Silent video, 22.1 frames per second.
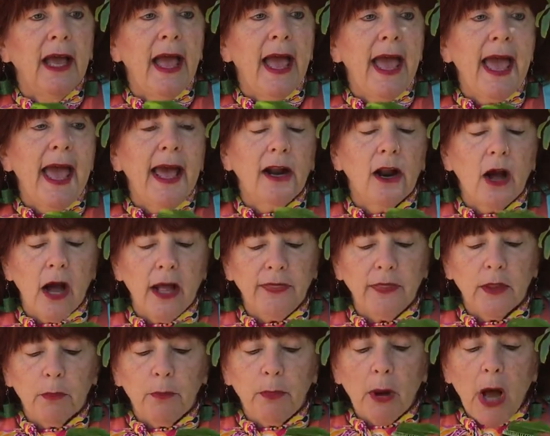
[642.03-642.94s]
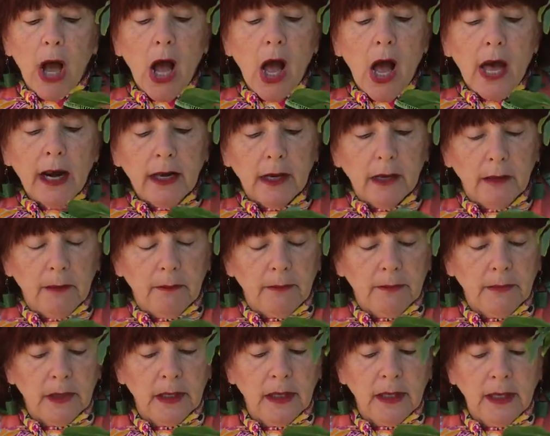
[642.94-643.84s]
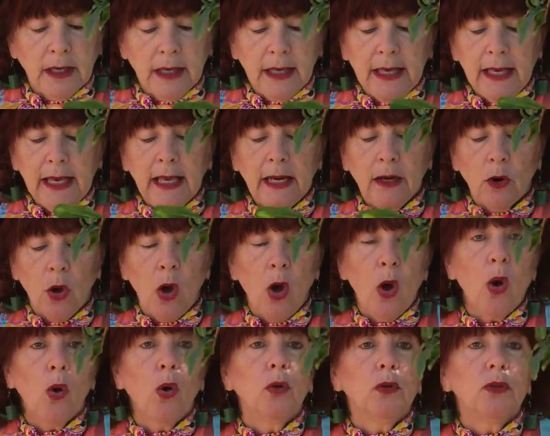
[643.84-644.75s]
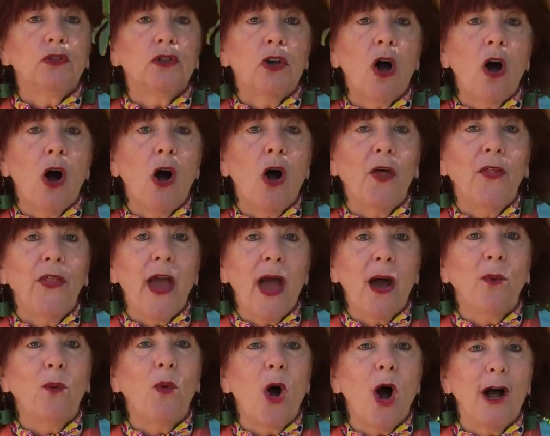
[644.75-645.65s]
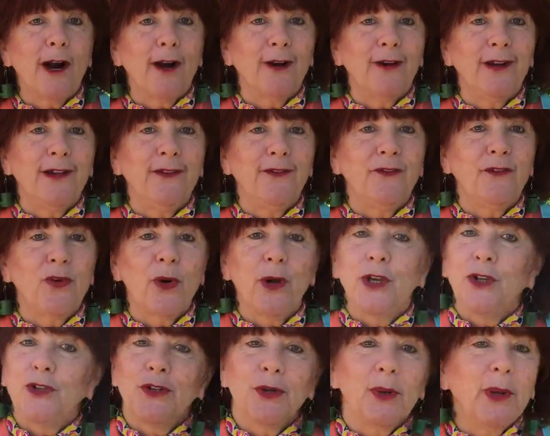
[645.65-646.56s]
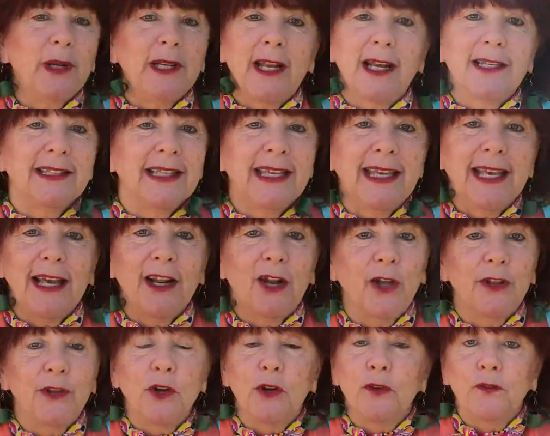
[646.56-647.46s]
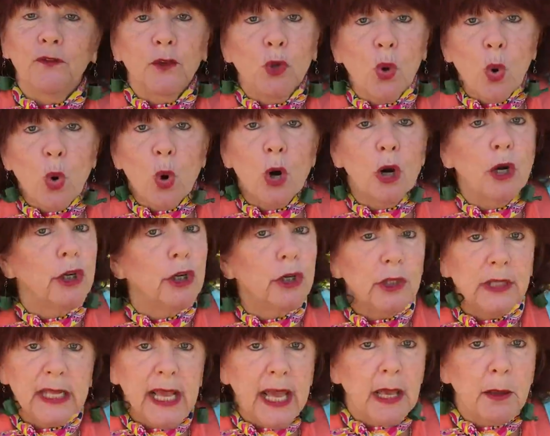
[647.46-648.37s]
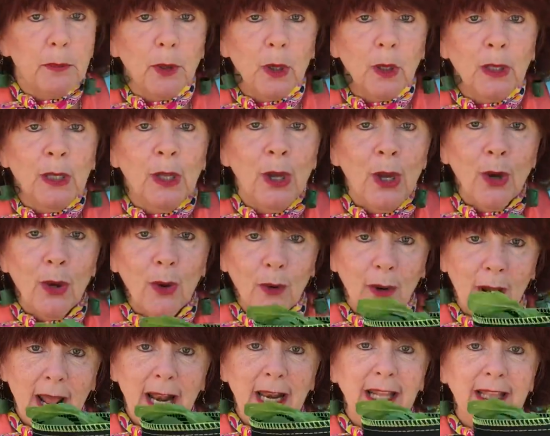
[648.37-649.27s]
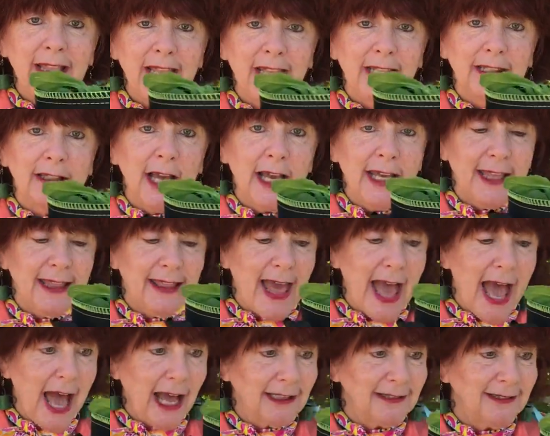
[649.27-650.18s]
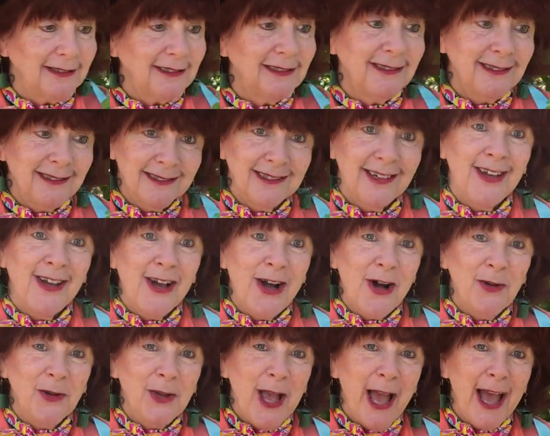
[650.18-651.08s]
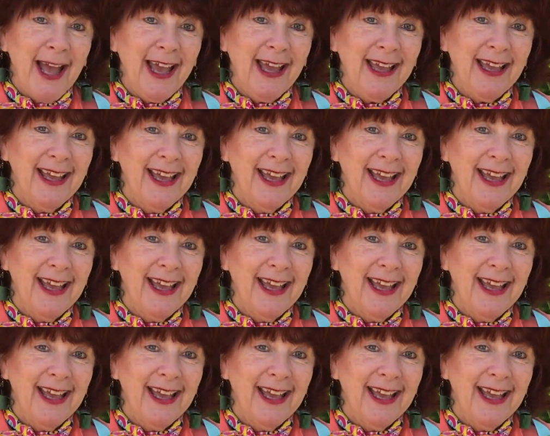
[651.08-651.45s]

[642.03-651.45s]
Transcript: and on the bottom it holds all that water in for you so it doesn't get on your floor or your table or anything like that. Okay?